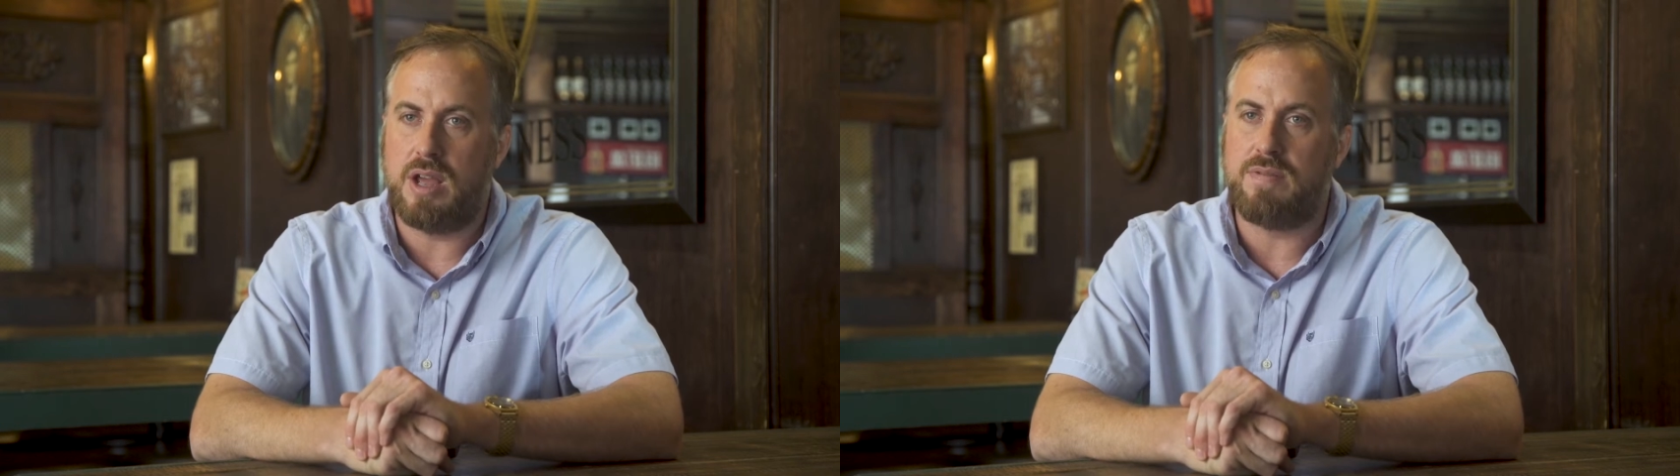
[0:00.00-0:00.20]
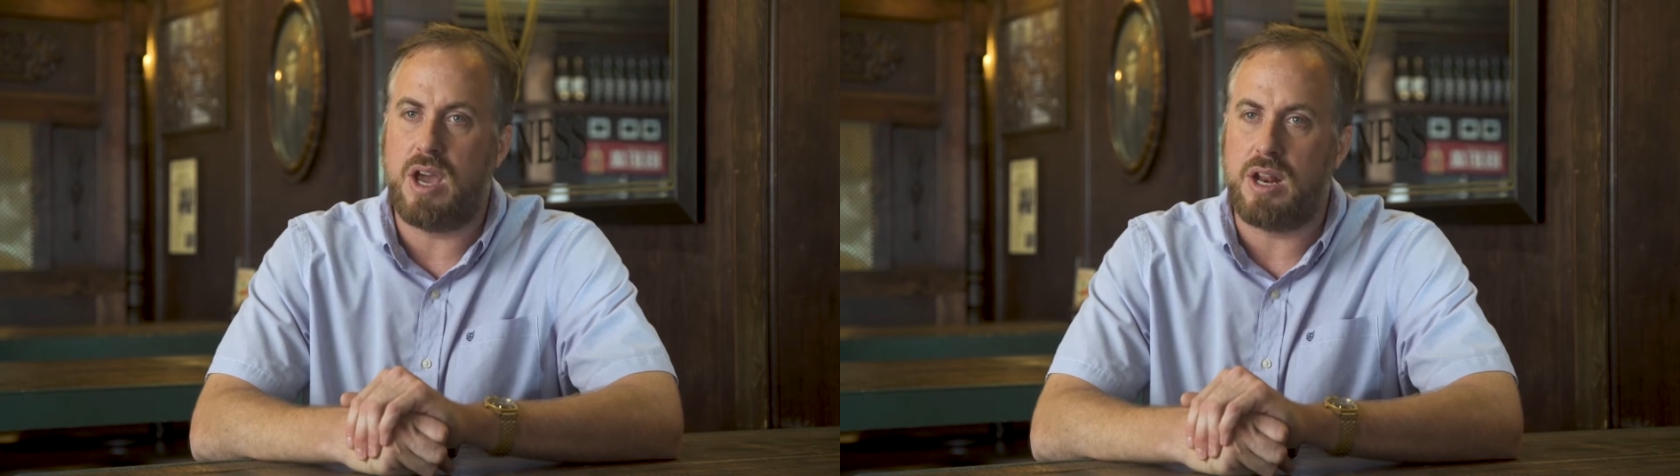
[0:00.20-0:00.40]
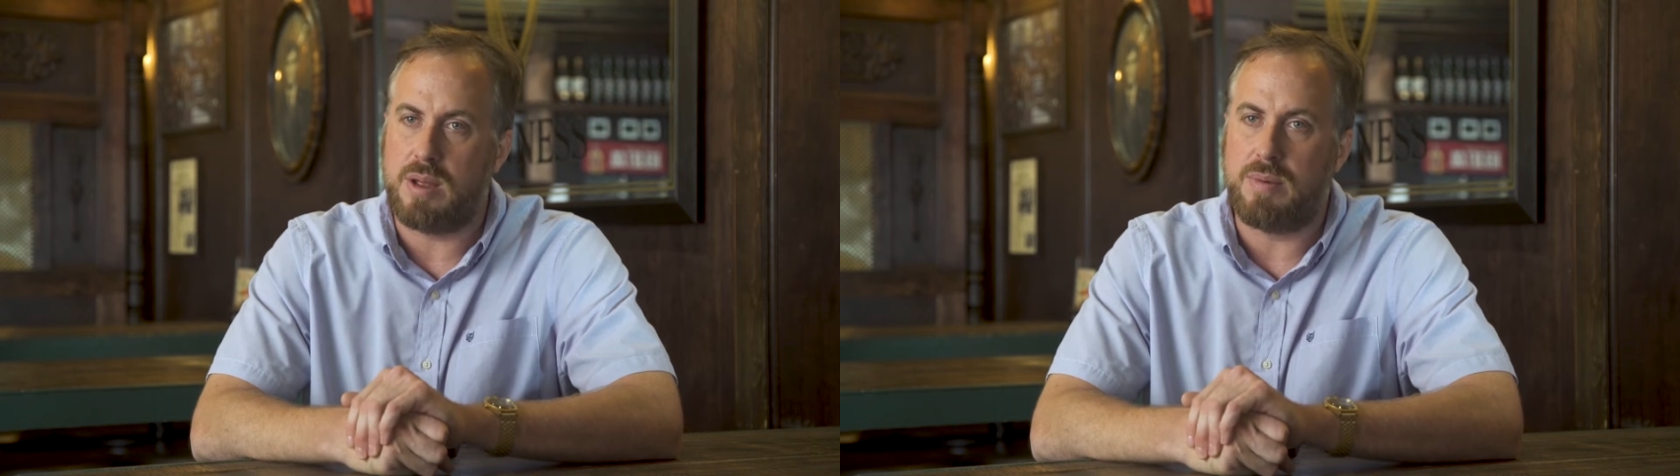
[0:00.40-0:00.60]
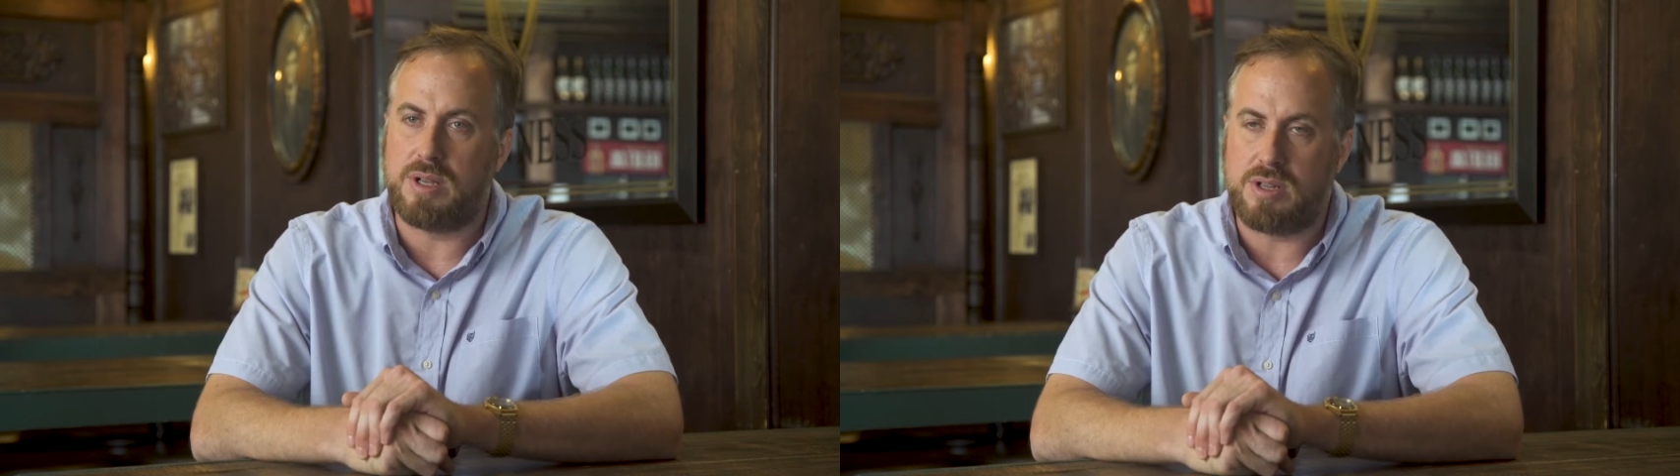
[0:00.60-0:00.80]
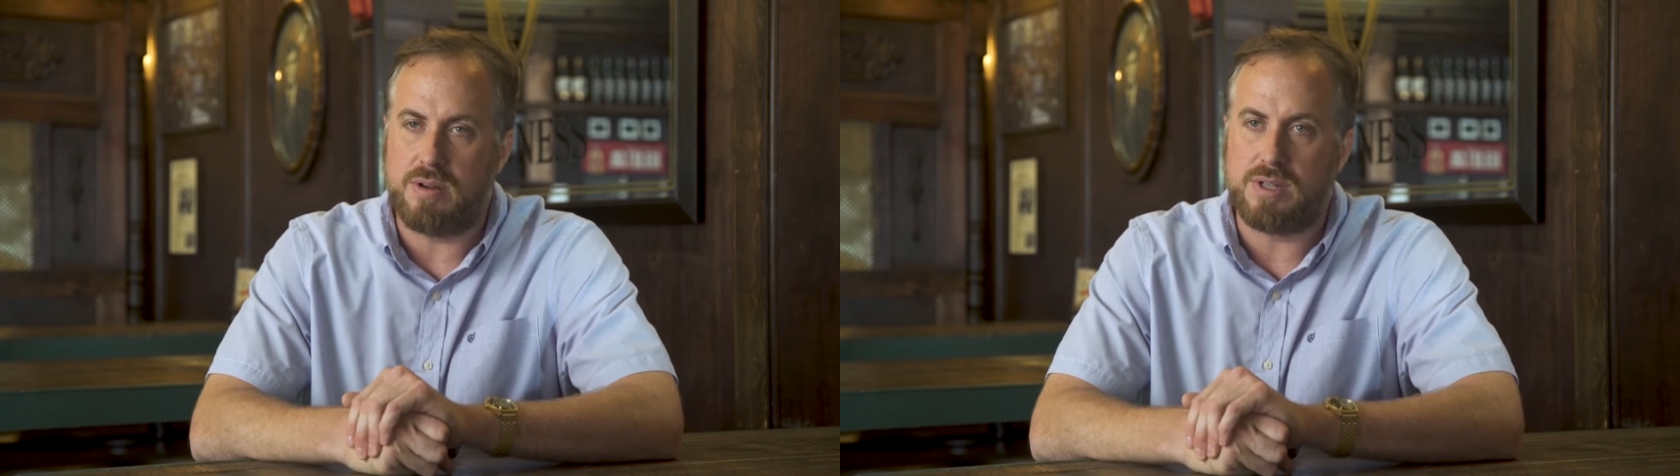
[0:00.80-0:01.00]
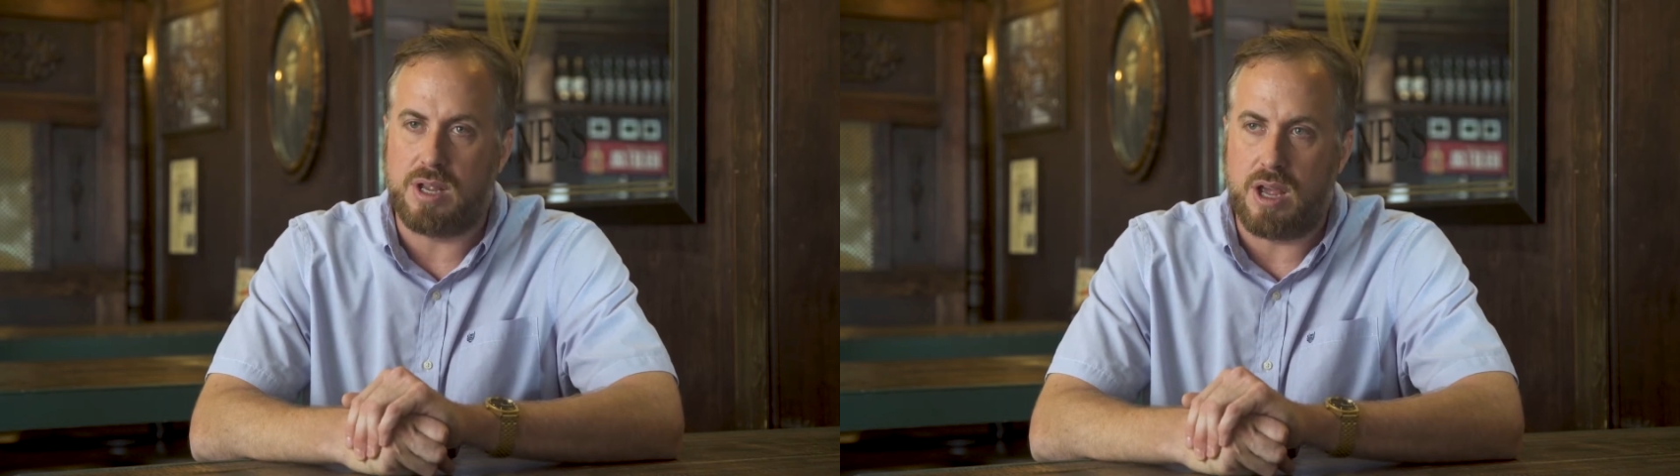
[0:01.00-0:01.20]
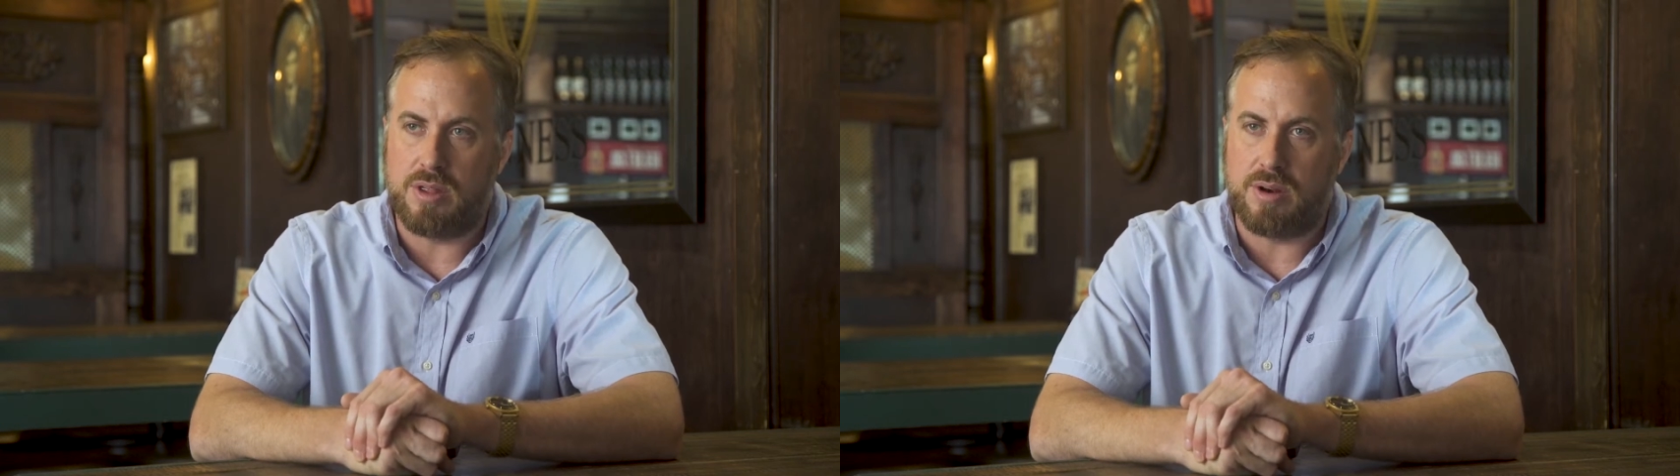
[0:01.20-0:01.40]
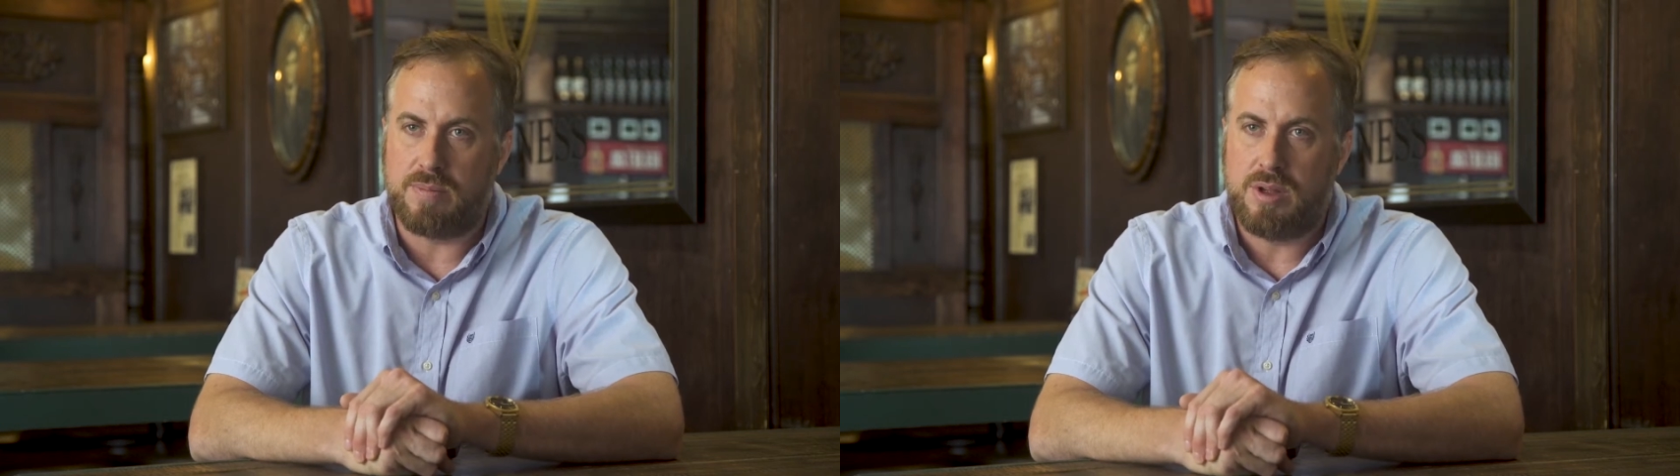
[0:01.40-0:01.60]
I've got to get myself
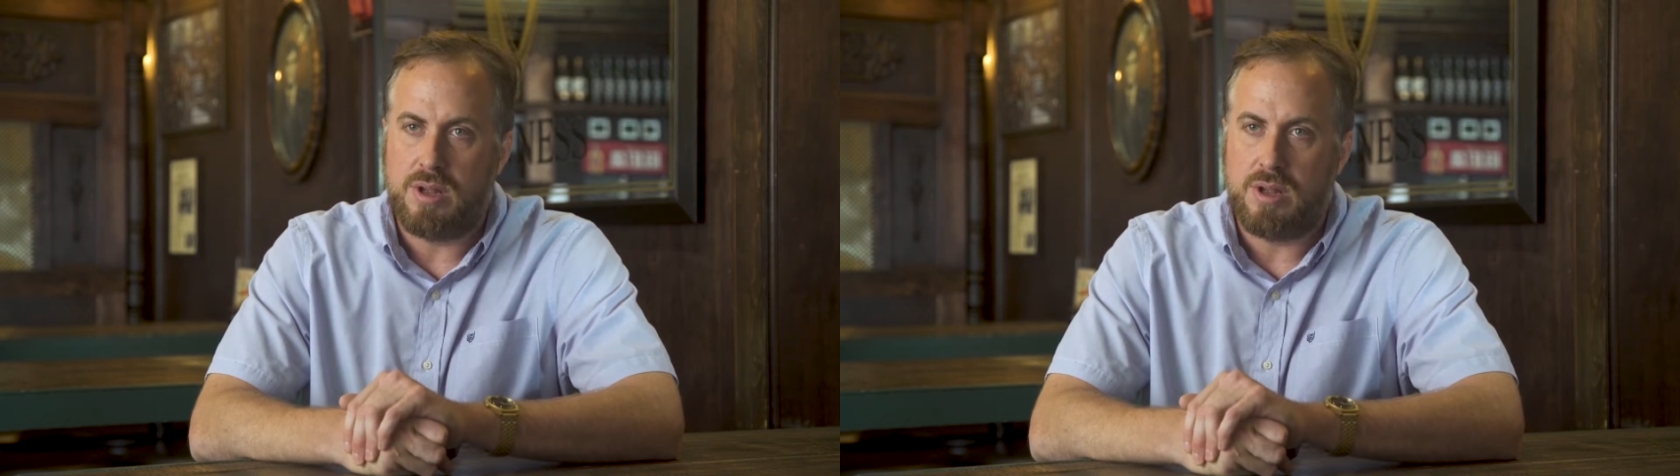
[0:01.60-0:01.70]
together.